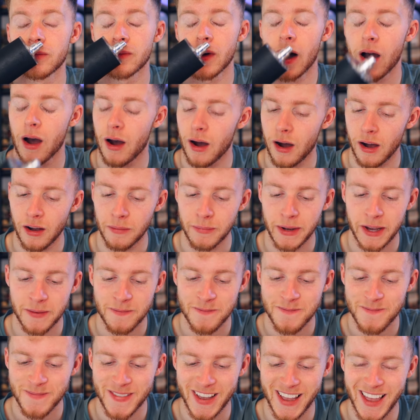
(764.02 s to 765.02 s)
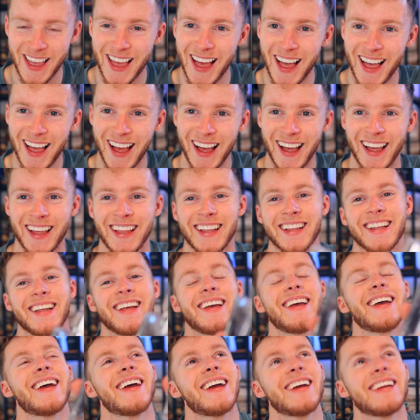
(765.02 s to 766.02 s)
Oh, man.
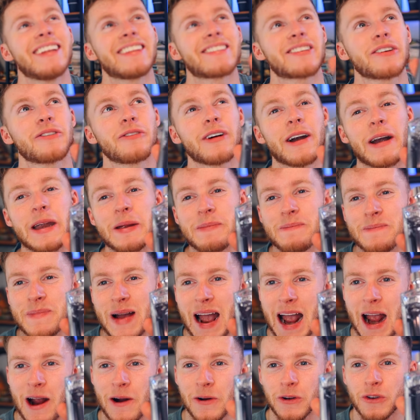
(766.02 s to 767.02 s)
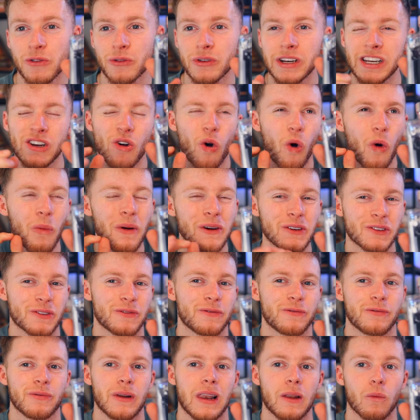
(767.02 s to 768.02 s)
It's a very powdery, almost
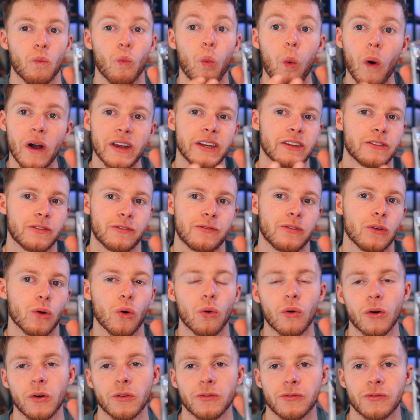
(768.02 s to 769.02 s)
white floral,